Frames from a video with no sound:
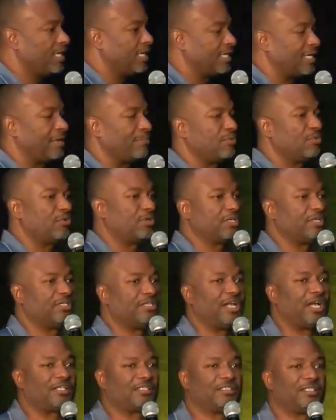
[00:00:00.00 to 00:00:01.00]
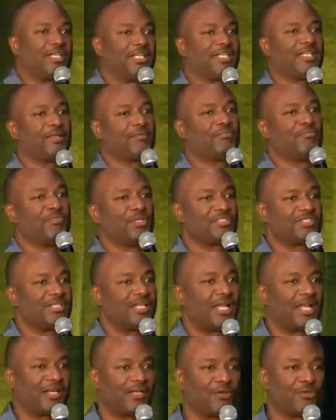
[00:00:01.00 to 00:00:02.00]
Kept going to the doctor. They kept
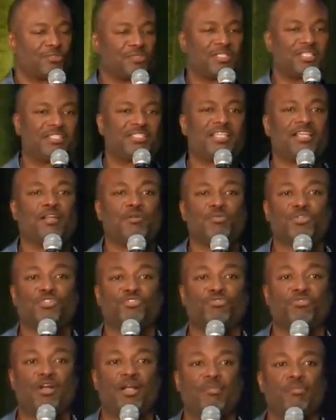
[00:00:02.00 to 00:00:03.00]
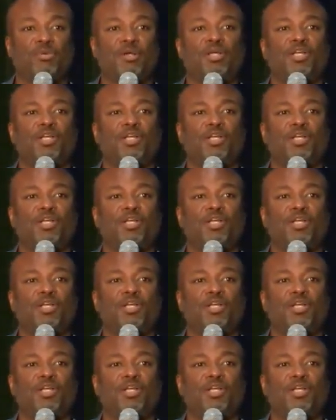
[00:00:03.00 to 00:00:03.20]
misdiagnosing. They said it was strep.